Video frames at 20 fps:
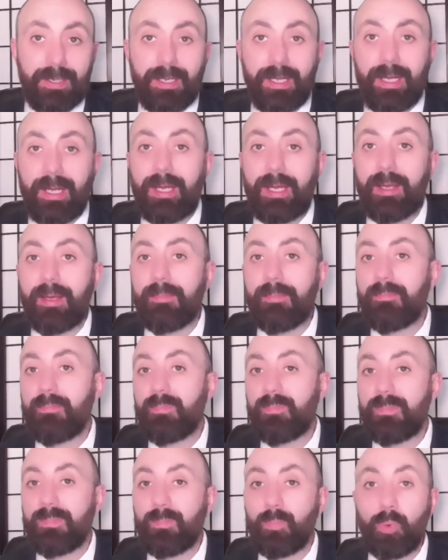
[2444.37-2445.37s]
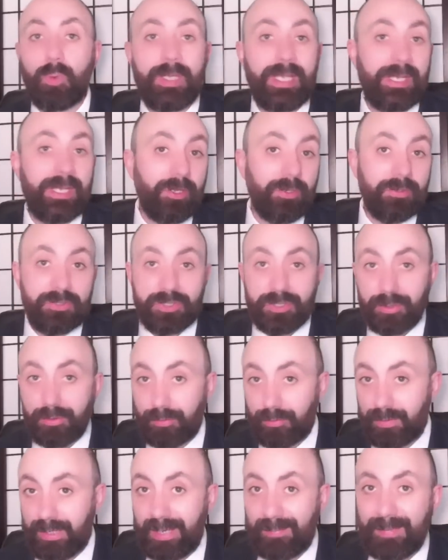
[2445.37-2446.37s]
We'll get on
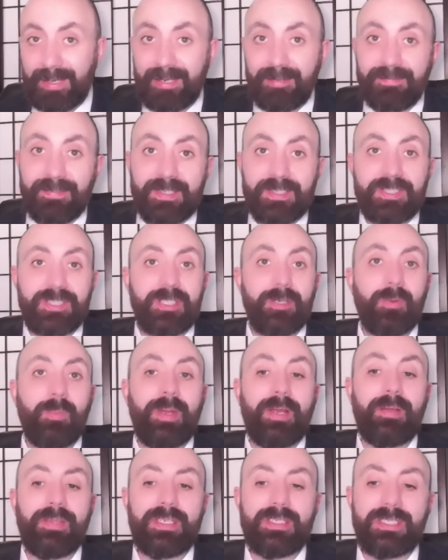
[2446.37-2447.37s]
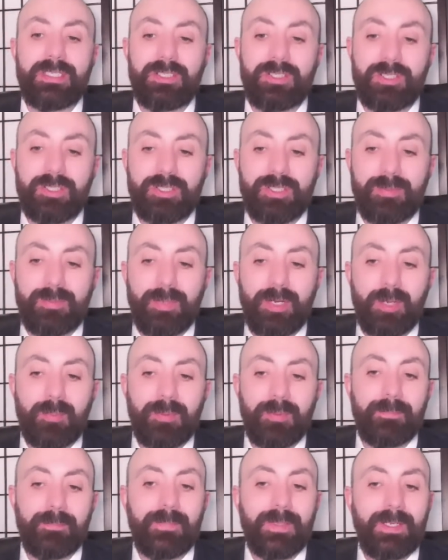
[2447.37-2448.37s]
to their manifesto about this in just a
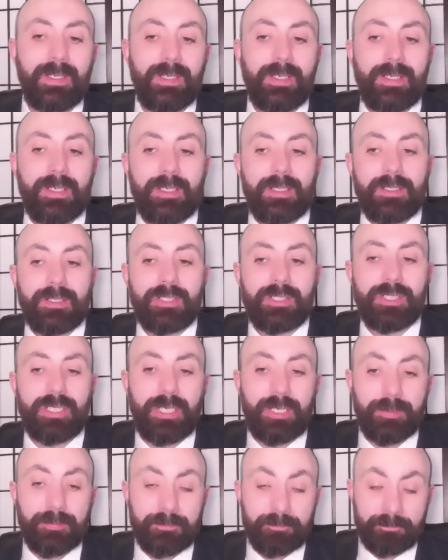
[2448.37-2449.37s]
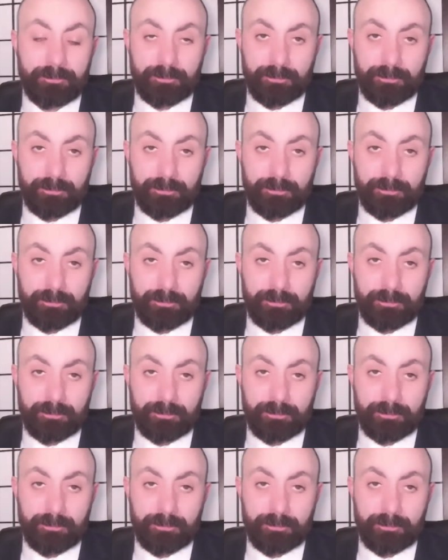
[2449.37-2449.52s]
moment. So